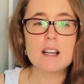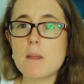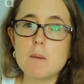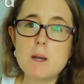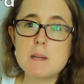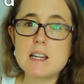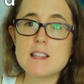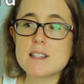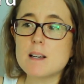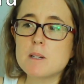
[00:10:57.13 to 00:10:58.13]
At the moment in
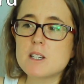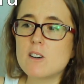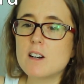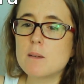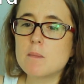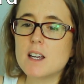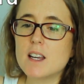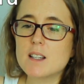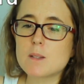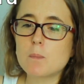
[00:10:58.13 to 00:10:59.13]
the summertime,
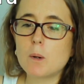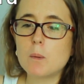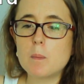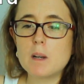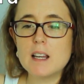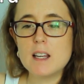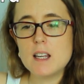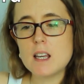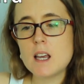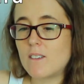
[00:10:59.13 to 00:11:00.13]
it's
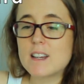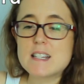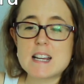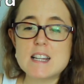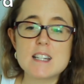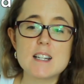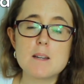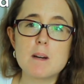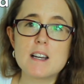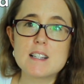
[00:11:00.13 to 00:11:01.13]
probably on a
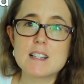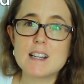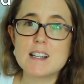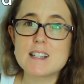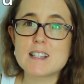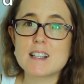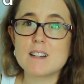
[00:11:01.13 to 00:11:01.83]
day-to-day basis,